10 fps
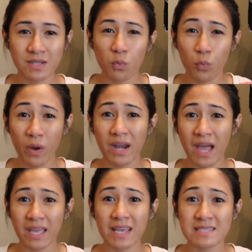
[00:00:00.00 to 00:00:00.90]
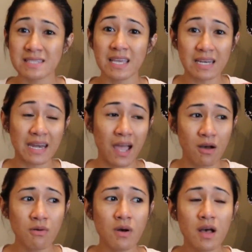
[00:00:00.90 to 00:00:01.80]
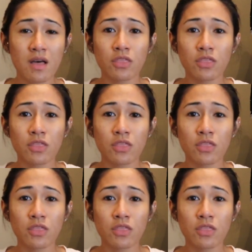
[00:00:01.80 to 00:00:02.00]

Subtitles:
that when I get sick now,